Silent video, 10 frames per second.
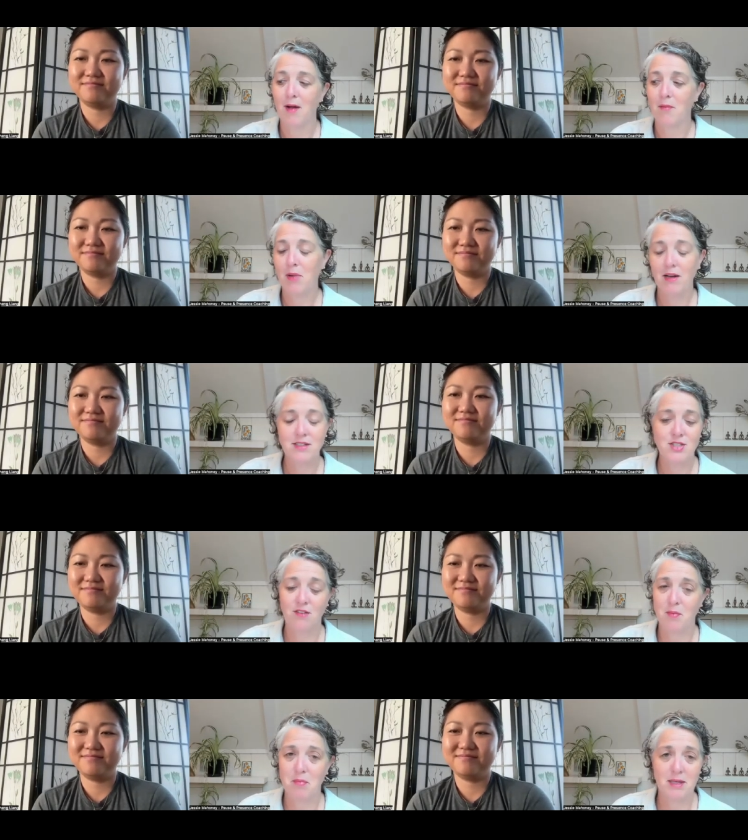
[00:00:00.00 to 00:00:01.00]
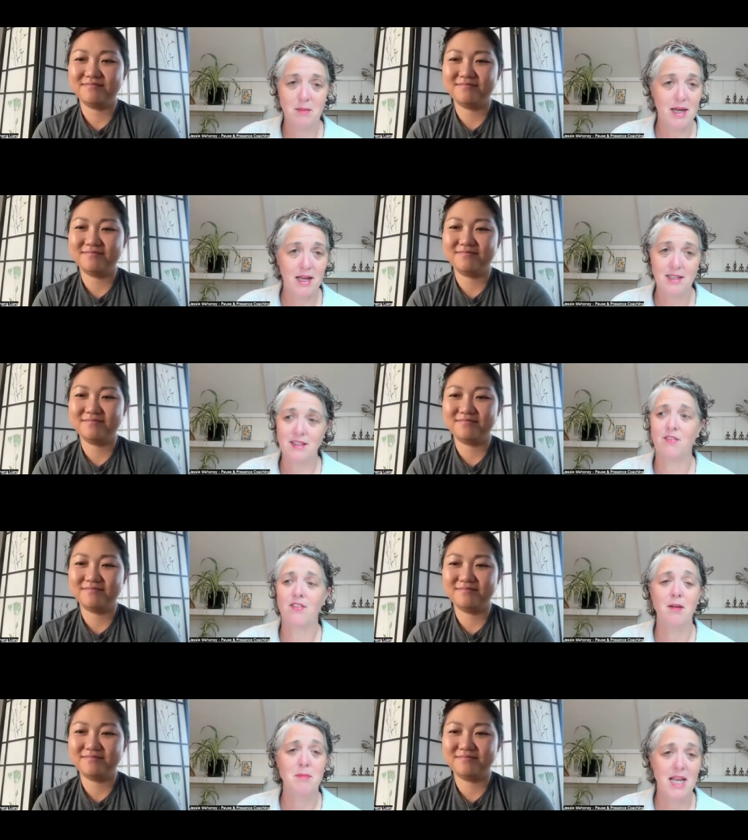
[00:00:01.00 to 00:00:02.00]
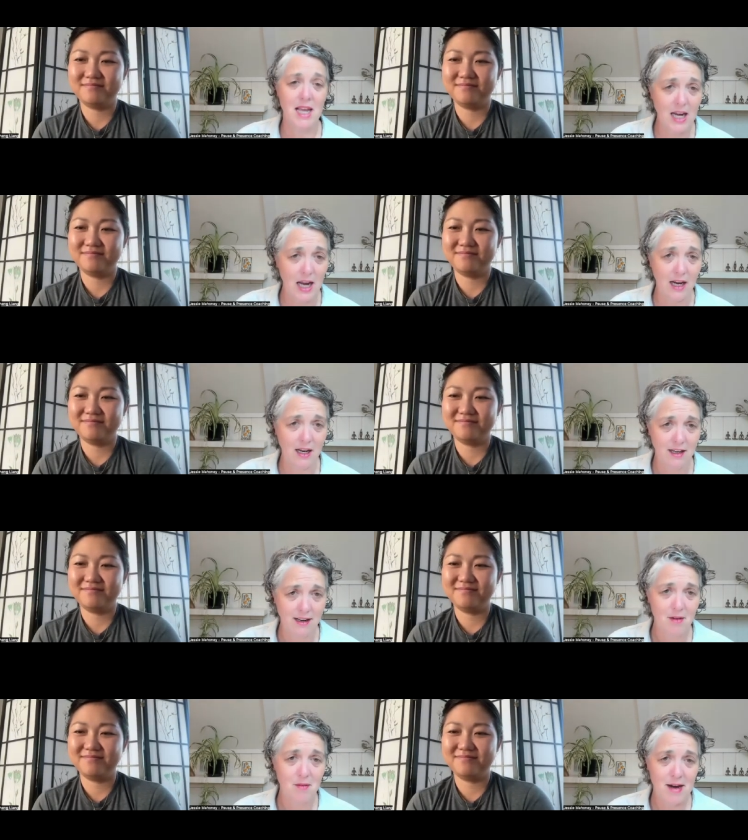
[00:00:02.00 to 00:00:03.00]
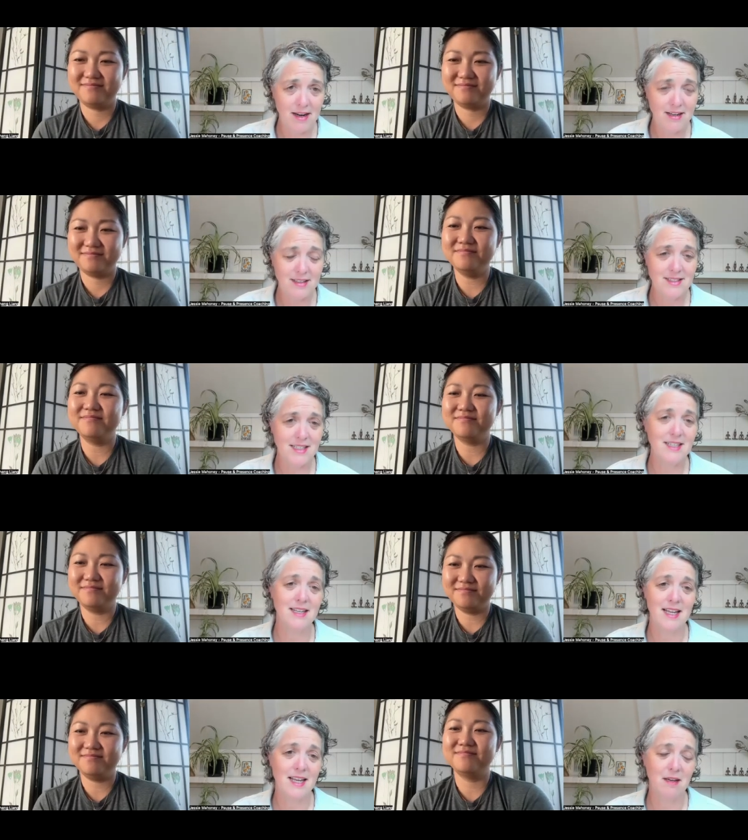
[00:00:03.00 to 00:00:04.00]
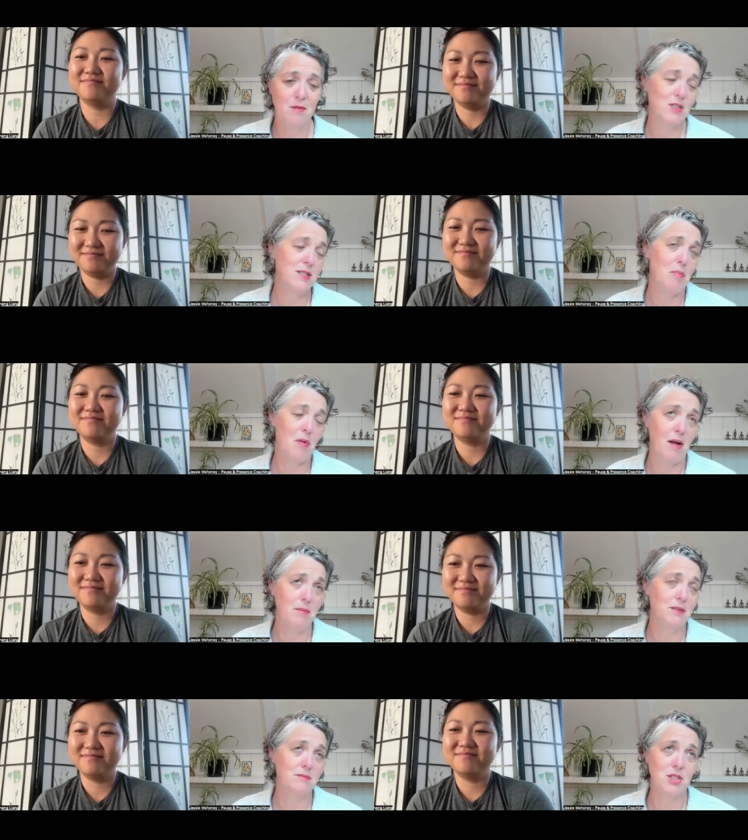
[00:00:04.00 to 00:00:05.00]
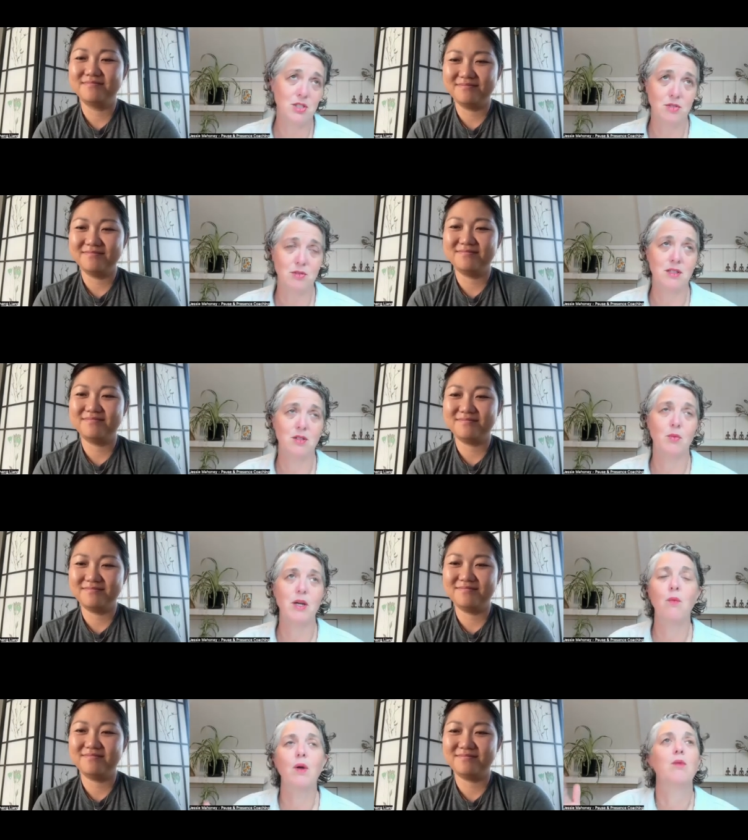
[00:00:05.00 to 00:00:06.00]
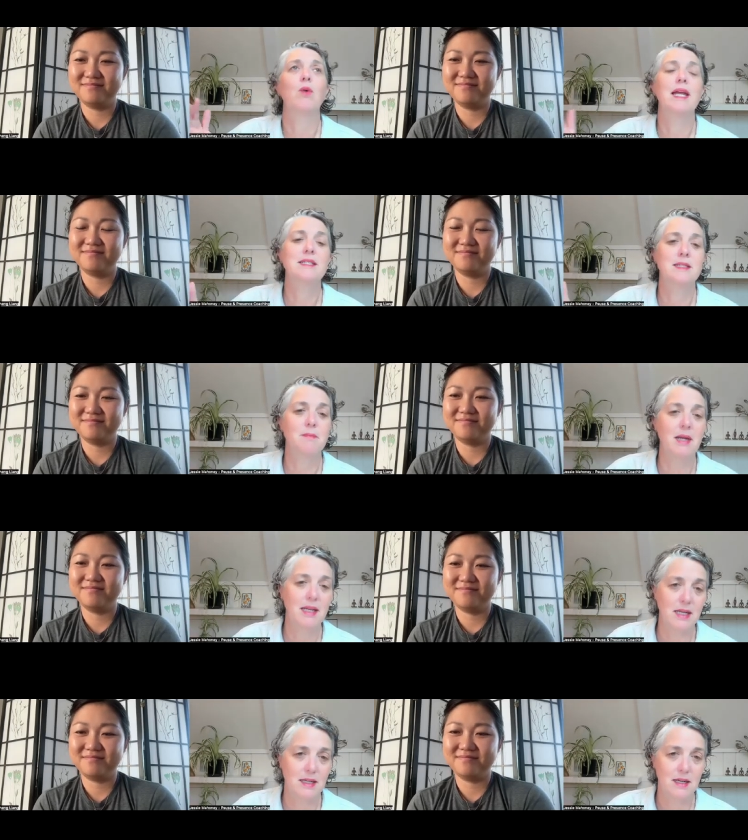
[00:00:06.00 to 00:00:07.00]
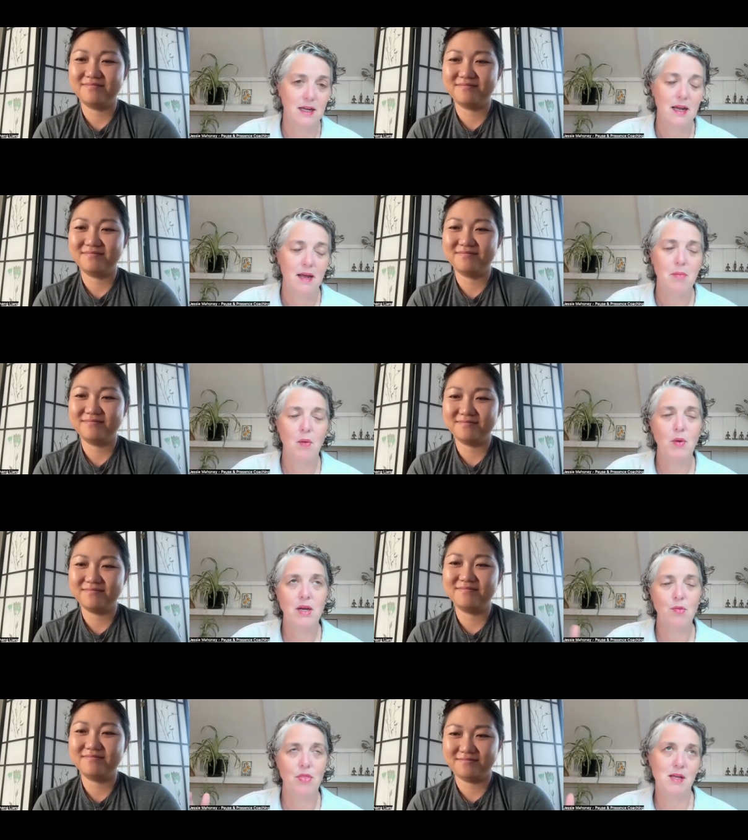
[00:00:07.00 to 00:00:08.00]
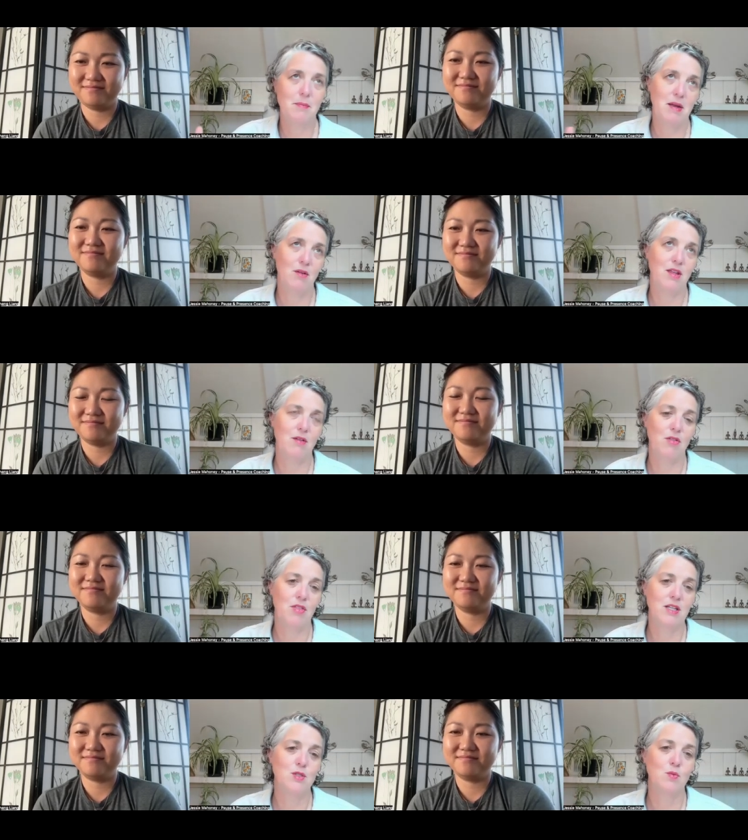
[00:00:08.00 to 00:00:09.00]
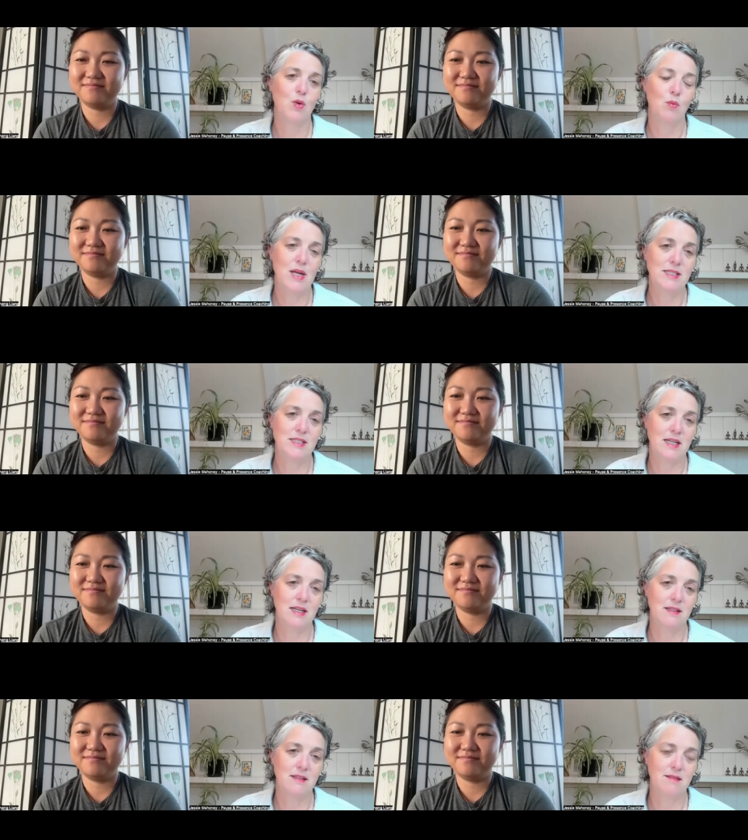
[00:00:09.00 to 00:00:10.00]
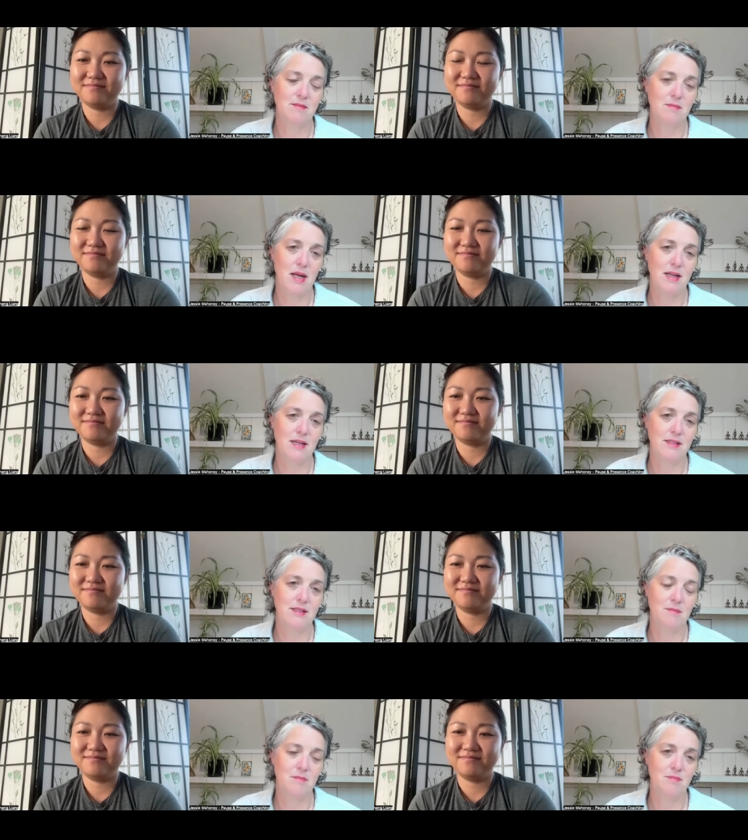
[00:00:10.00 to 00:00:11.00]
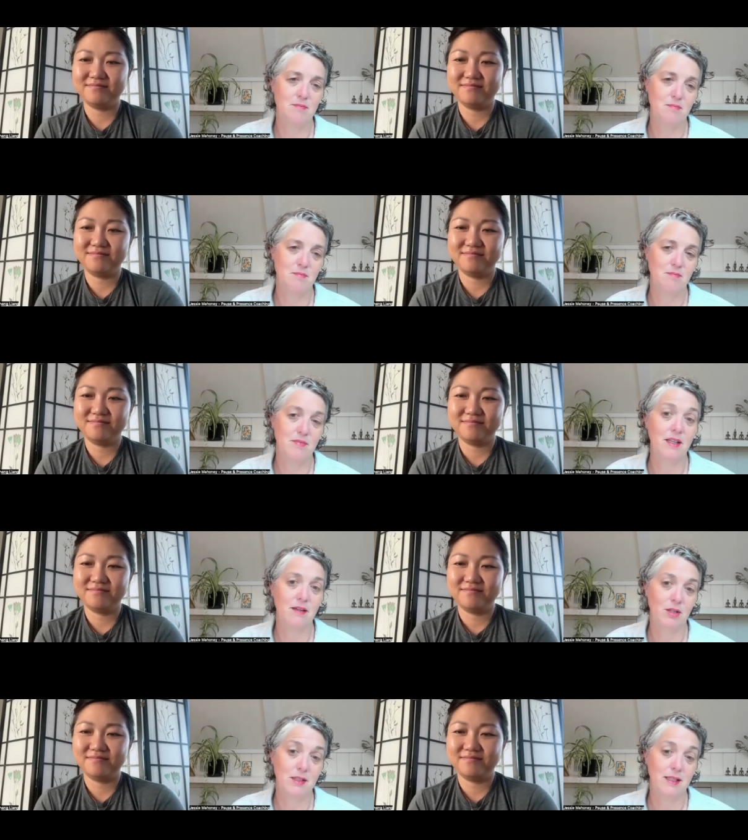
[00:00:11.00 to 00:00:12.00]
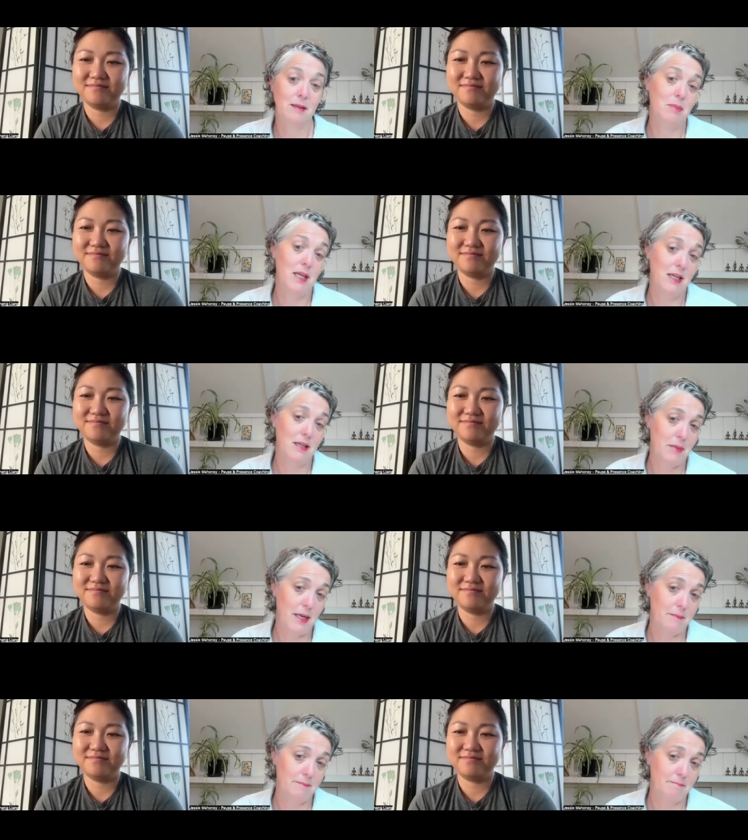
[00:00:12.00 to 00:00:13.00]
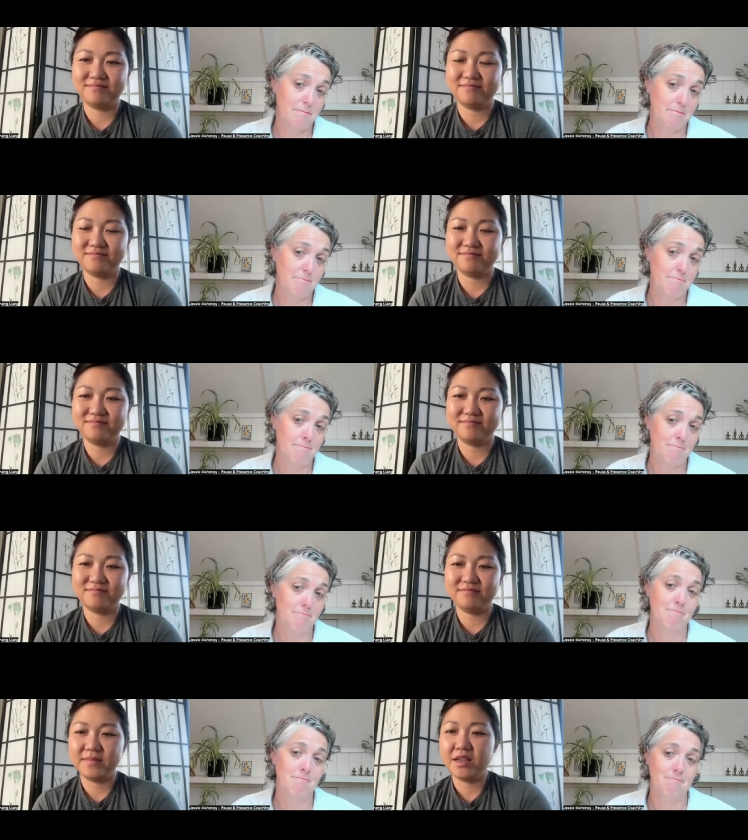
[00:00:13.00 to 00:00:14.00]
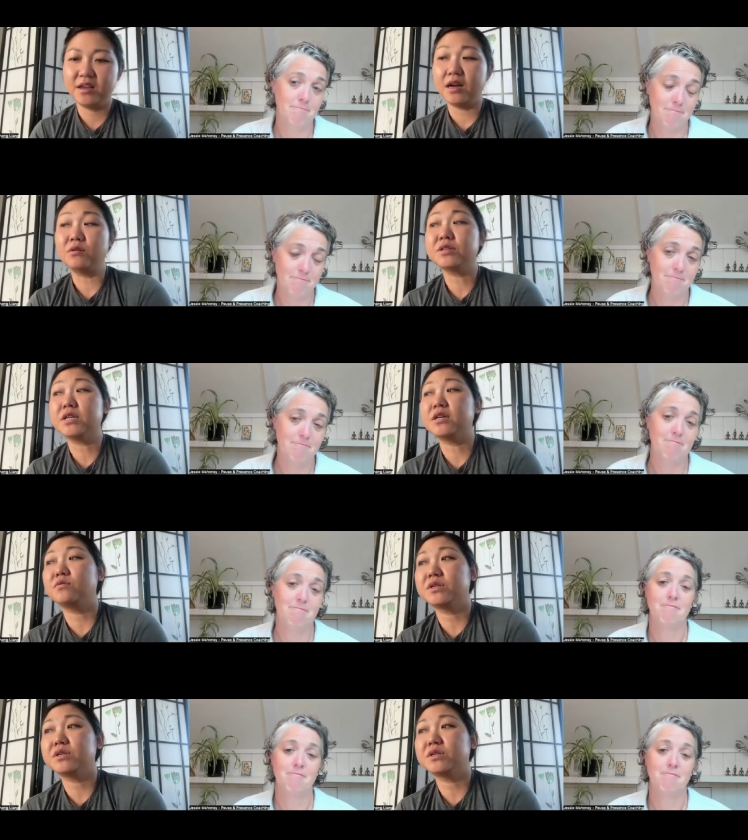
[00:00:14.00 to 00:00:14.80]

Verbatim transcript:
Speaker 1: bought yourself a butt pad at the very beginning, right? And didn't think it was a problem to do it, or we don't want to waste money, but we don't think about all the other things we're wasting by literally being in pain.
Speaker 2: I will say it was the